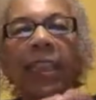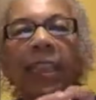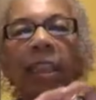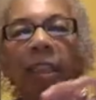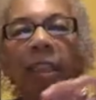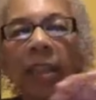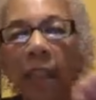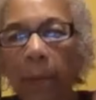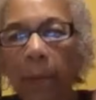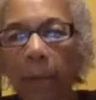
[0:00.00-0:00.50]

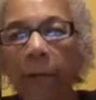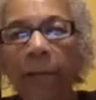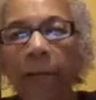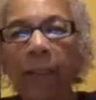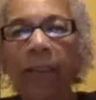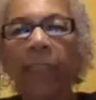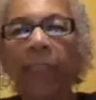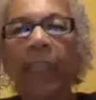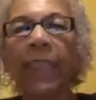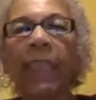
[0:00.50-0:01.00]

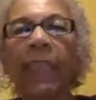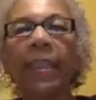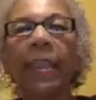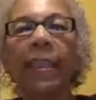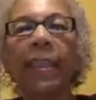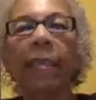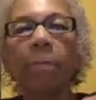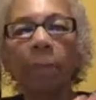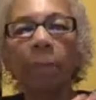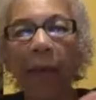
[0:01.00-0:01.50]
deliberately
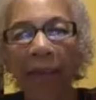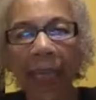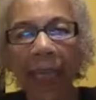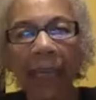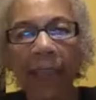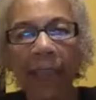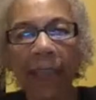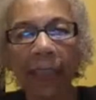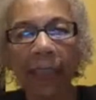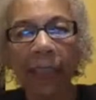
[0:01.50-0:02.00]

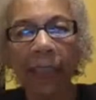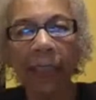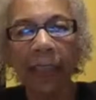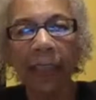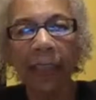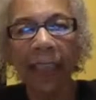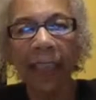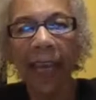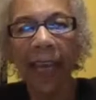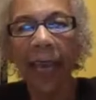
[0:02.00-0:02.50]

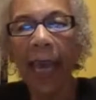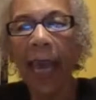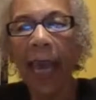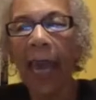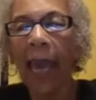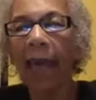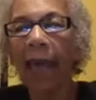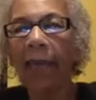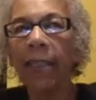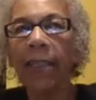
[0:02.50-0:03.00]
dismantled
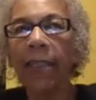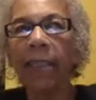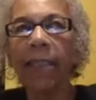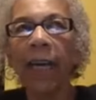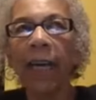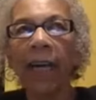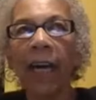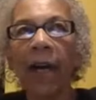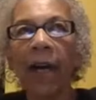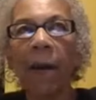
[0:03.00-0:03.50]
and
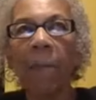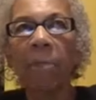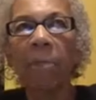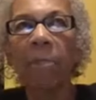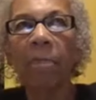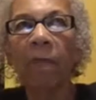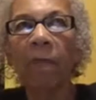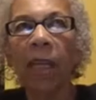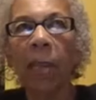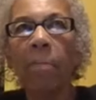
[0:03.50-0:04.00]

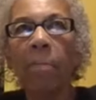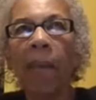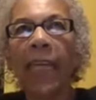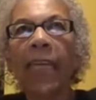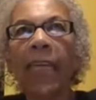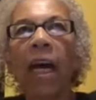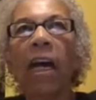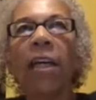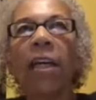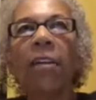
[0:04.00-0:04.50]

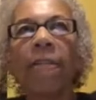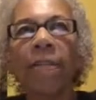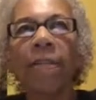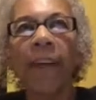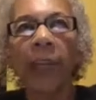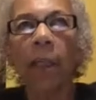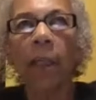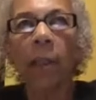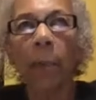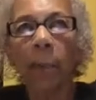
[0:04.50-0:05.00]
made
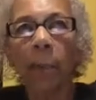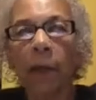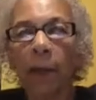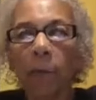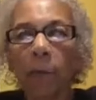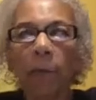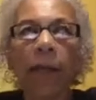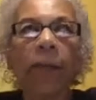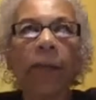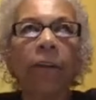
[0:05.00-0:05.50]

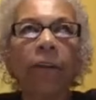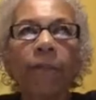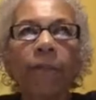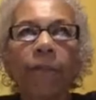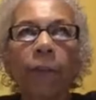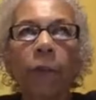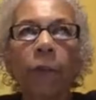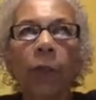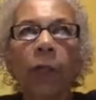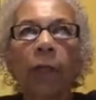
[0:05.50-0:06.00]
unavailable, whether
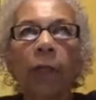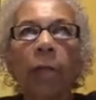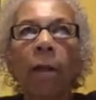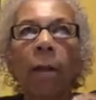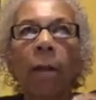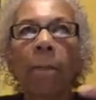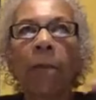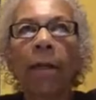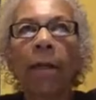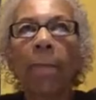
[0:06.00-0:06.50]
for
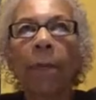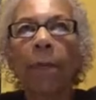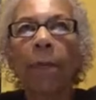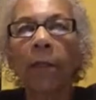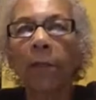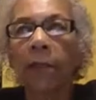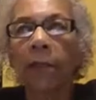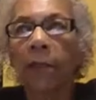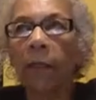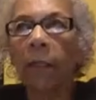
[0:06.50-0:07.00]

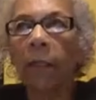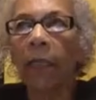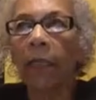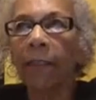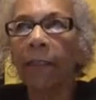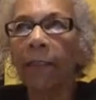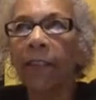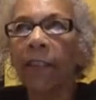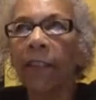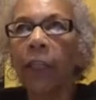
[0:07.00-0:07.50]
people's
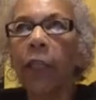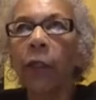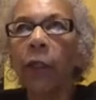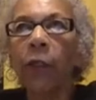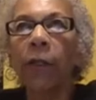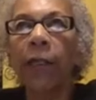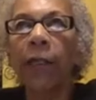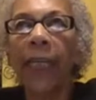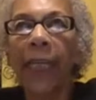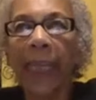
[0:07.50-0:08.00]

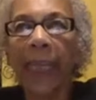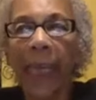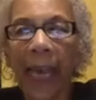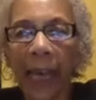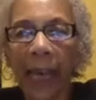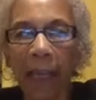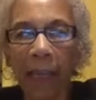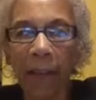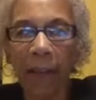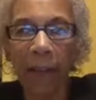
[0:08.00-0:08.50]
security,
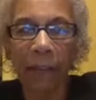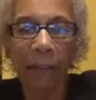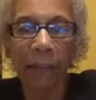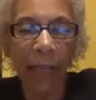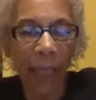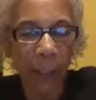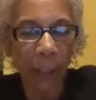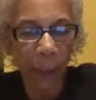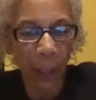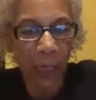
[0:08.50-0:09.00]
health,
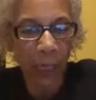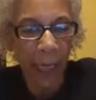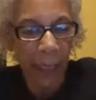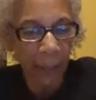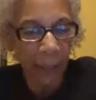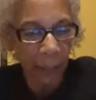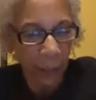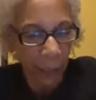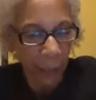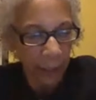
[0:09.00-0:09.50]

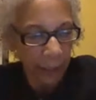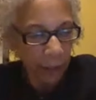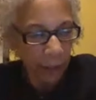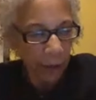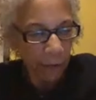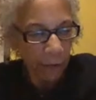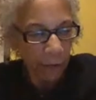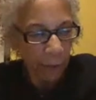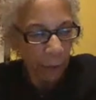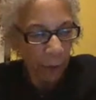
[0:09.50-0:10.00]
education, and
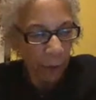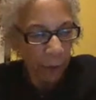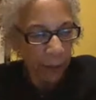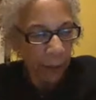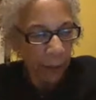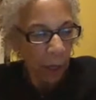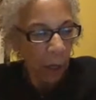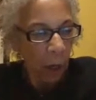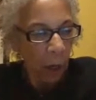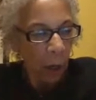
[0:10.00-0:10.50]
so forth,
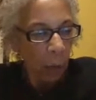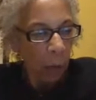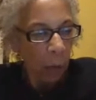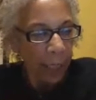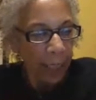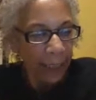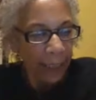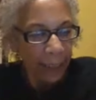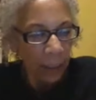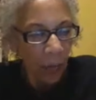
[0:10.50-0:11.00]

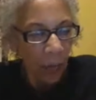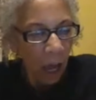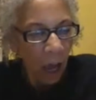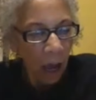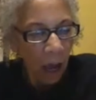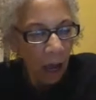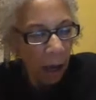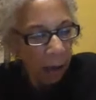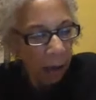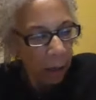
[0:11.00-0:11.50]
we
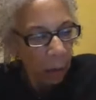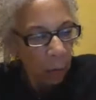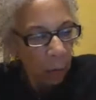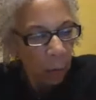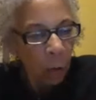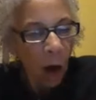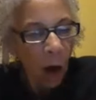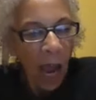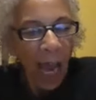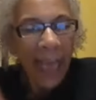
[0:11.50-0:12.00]
saw
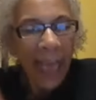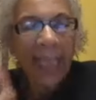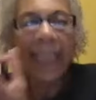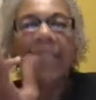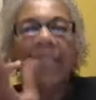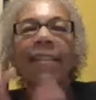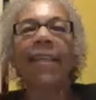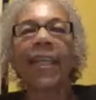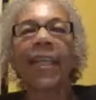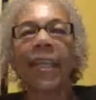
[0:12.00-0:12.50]

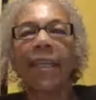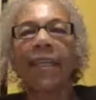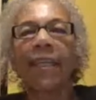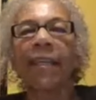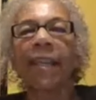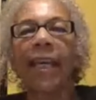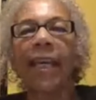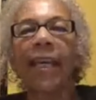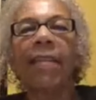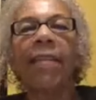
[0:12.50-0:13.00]

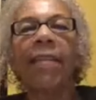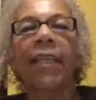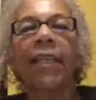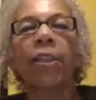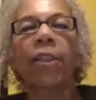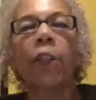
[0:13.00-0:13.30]
rising in the